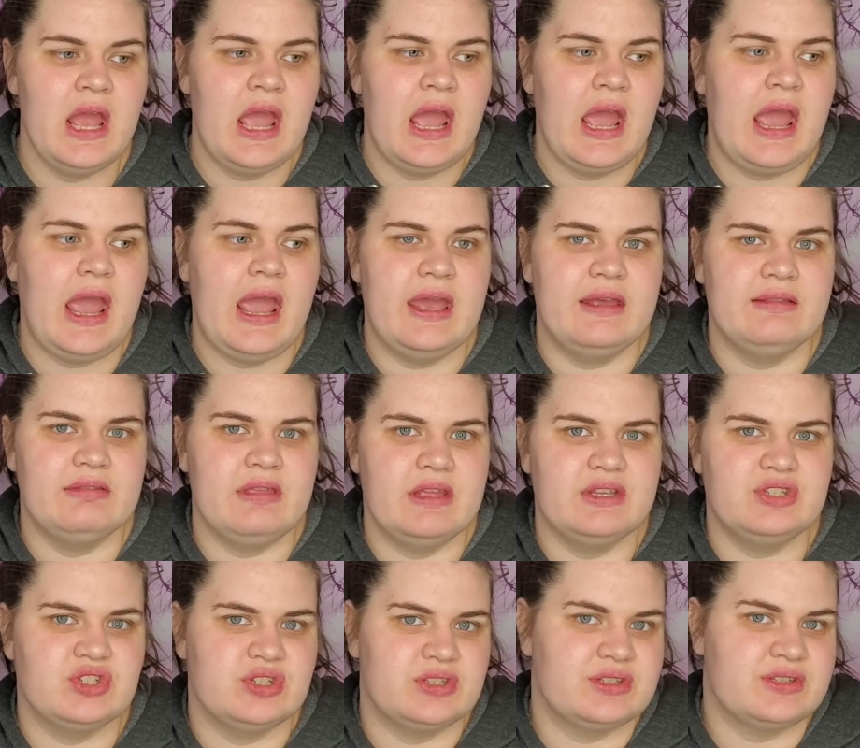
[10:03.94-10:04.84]
and they
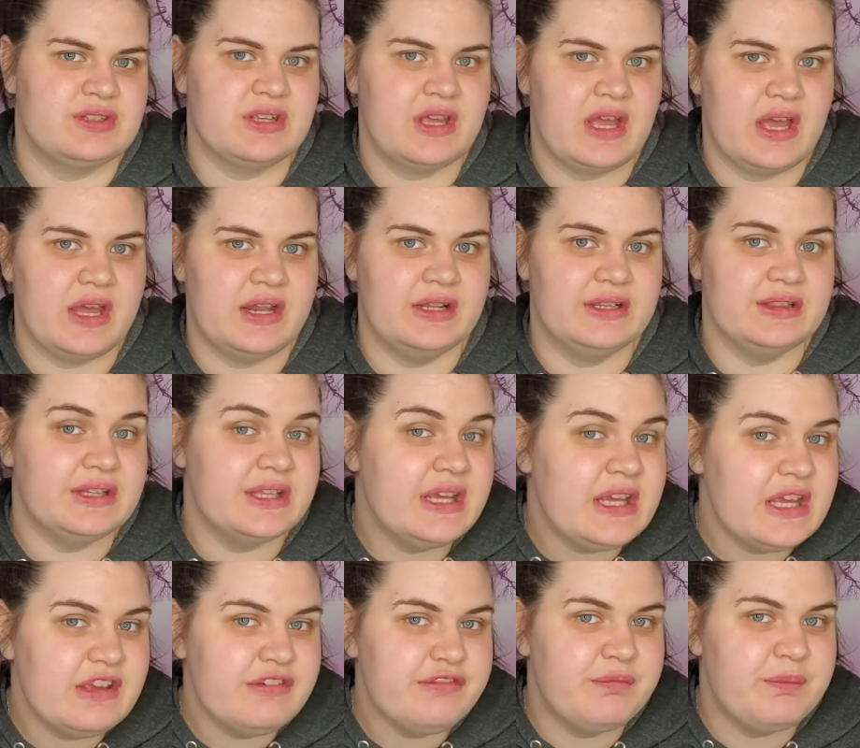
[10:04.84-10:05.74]
just kind of
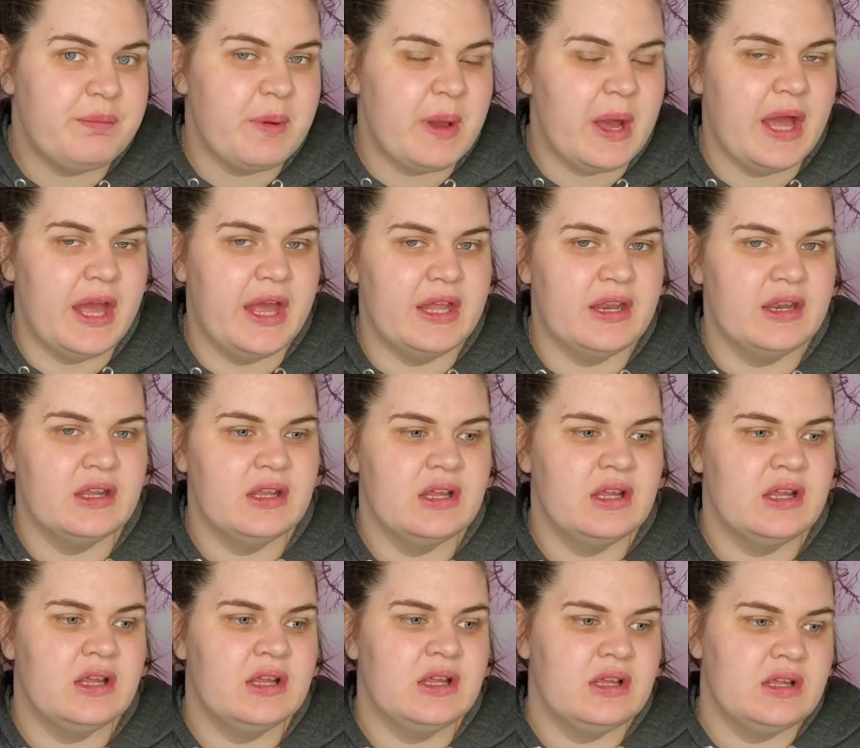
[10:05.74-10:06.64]
leave, but
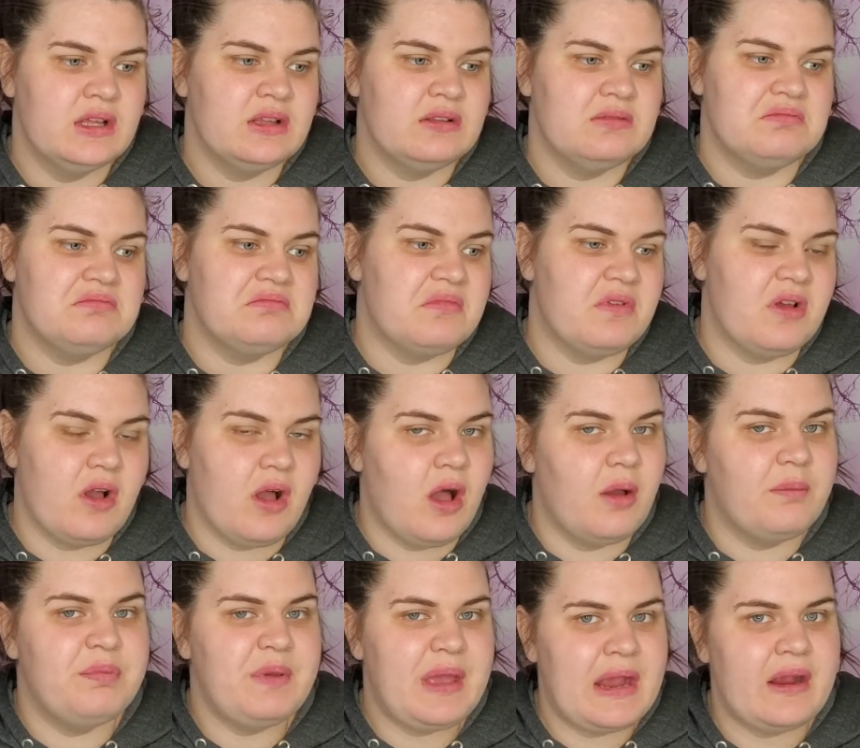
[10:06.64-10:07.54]

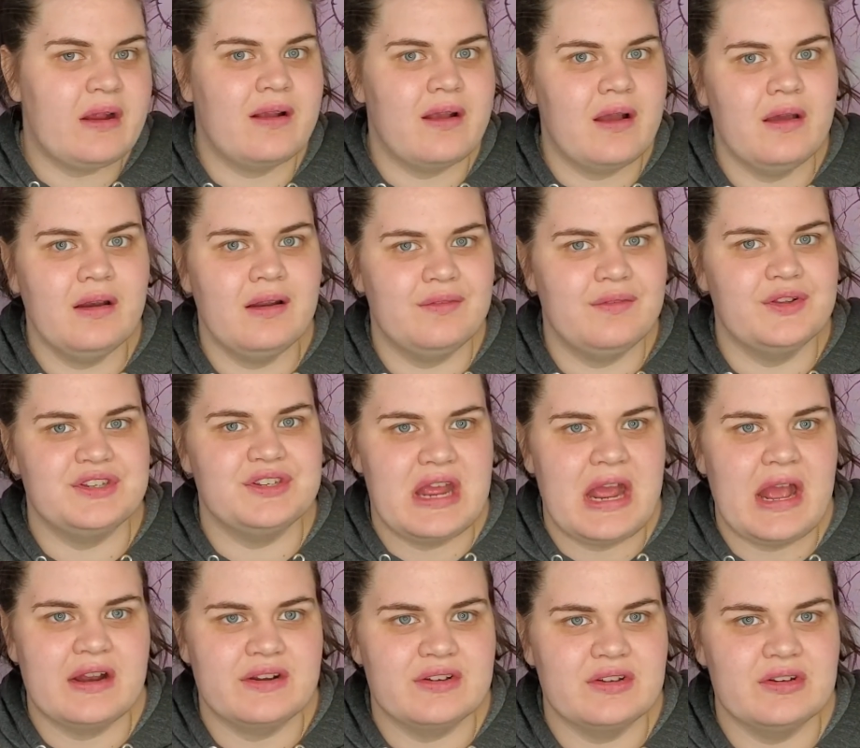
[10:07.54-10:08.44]
a bear could have
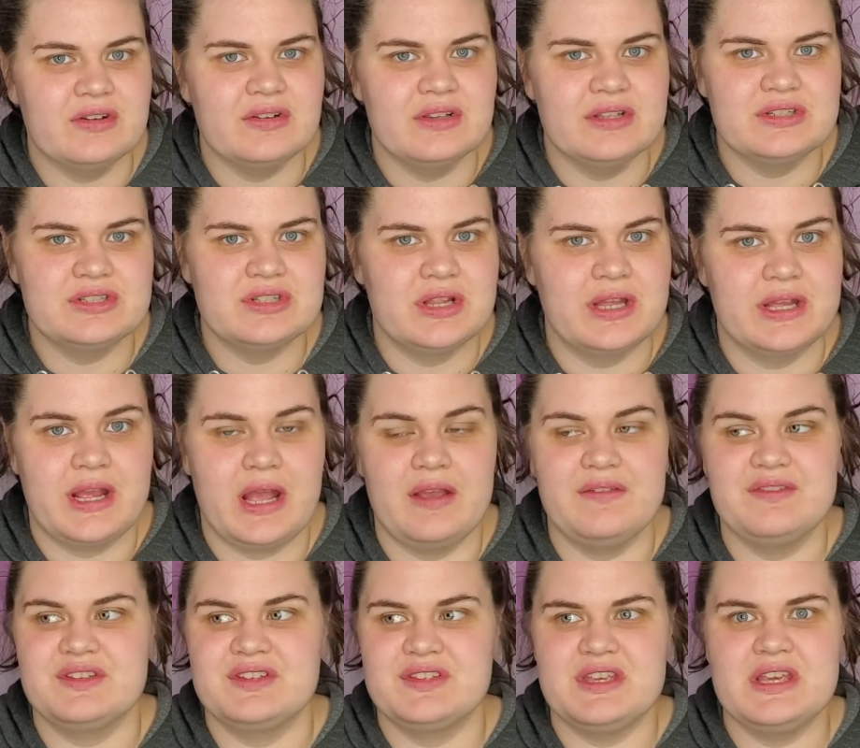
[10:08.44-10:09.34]
attacked her. Like,
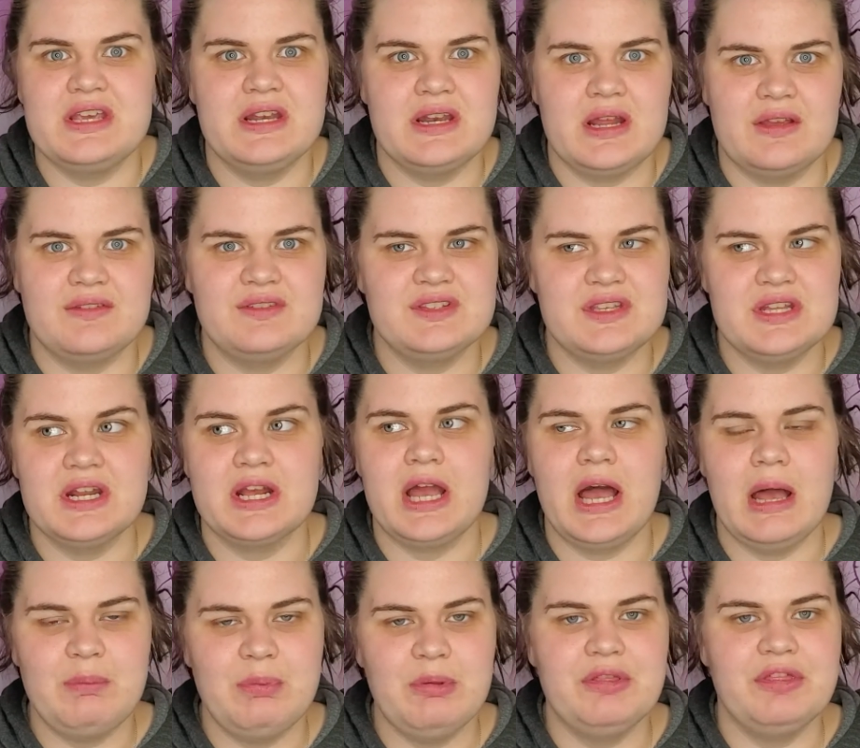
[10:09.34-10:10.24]
I've seen a
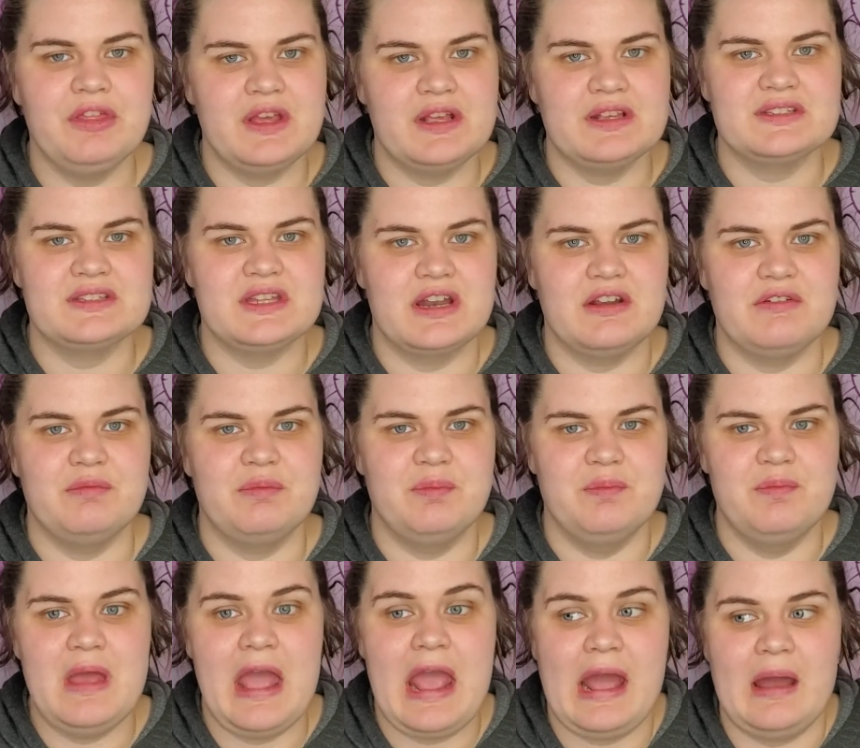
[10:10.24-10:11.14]
couple things that have
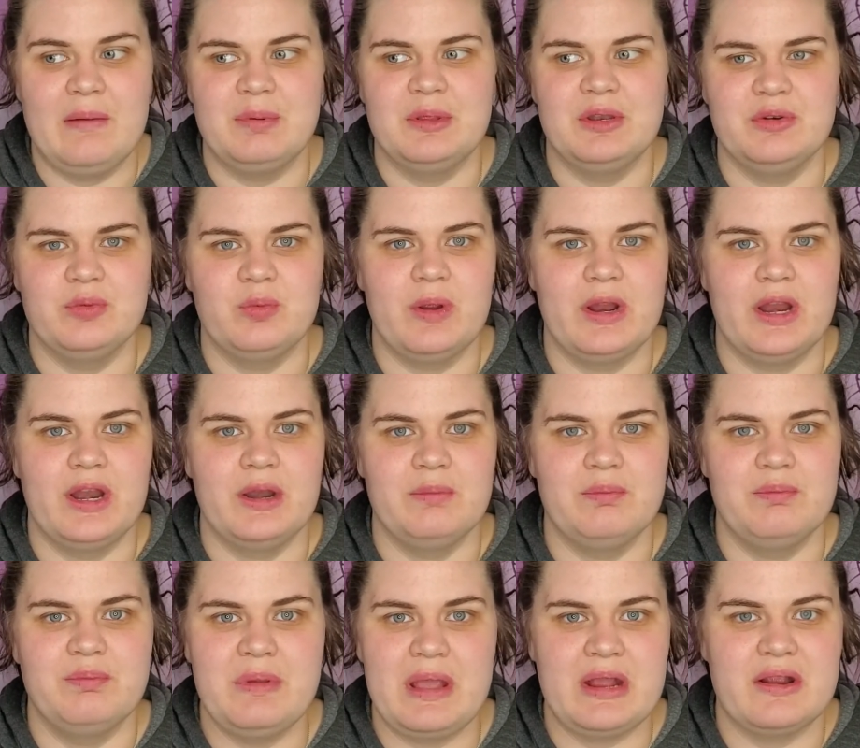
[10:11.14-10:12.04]
happened where
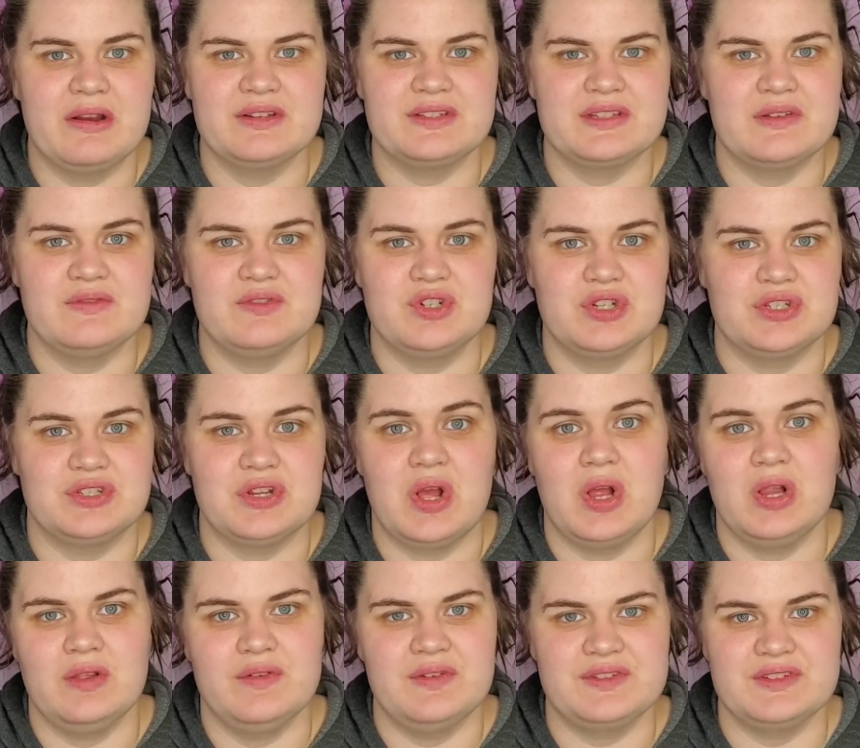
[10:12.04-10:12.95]
bears have just
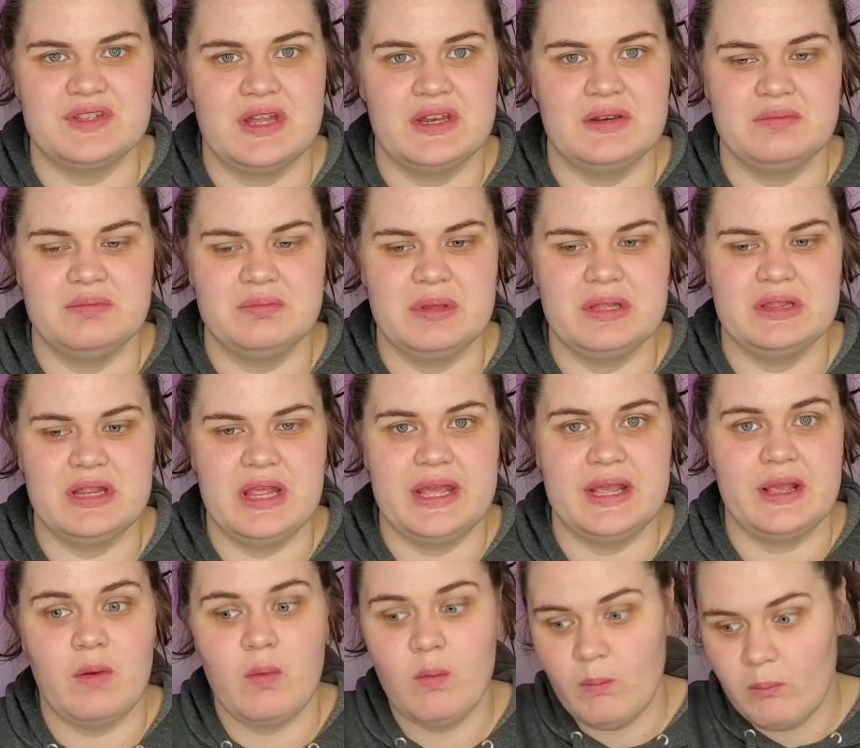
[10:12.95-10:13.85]
all of a sudden been like,